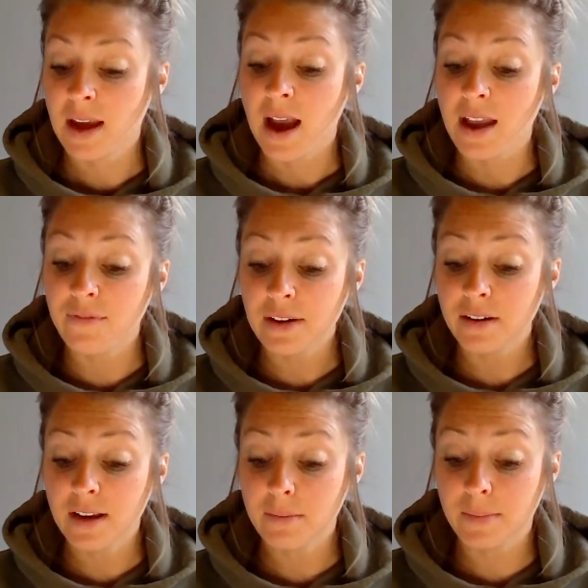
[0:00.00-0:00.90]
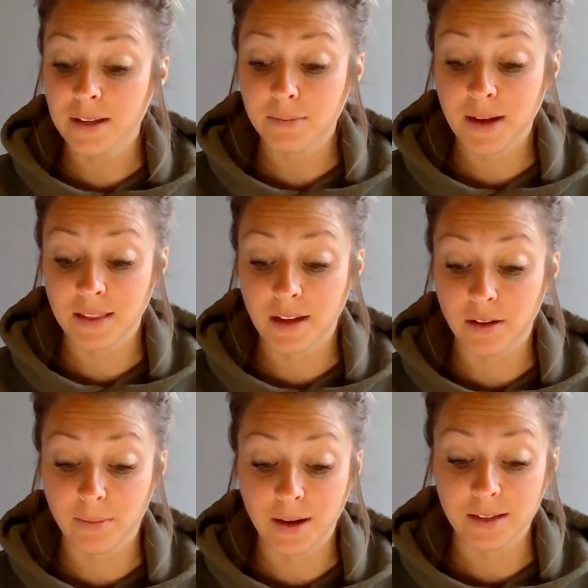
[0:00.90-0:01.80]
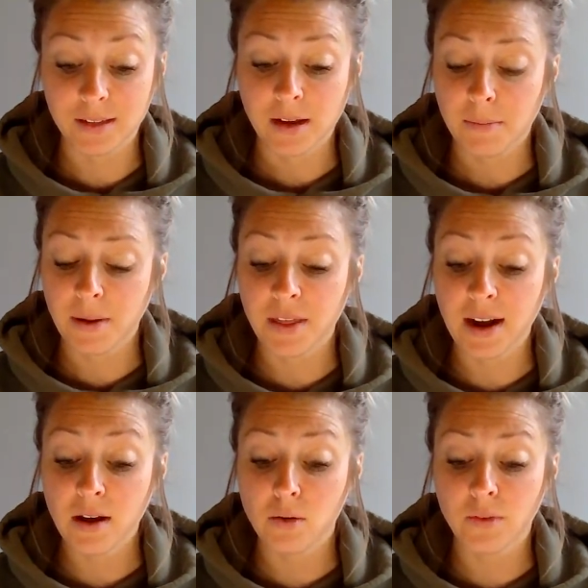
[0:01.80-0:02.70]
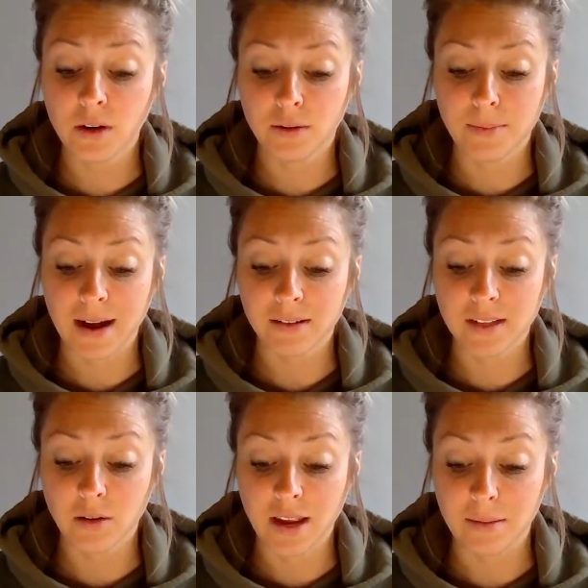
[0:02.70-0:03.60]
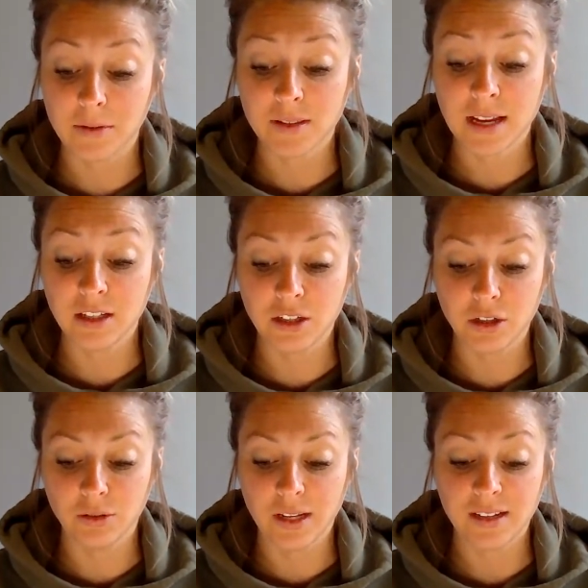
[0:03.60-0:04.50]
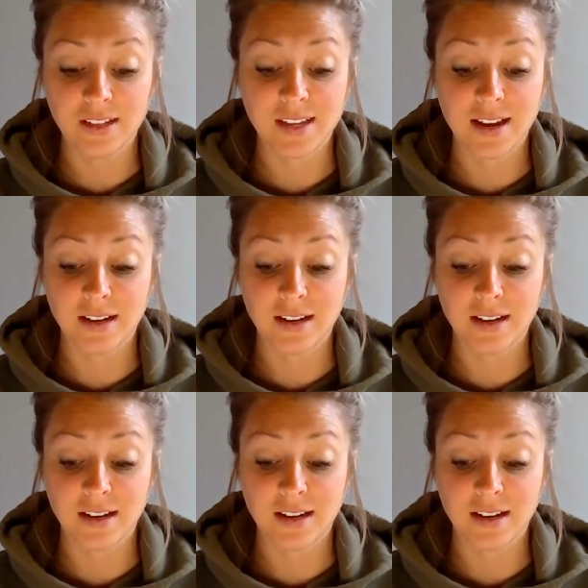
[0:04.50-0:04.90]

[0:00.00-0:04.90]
I figured he must be on the other bus, but then I overheard Miles tell Amos that Julian ditched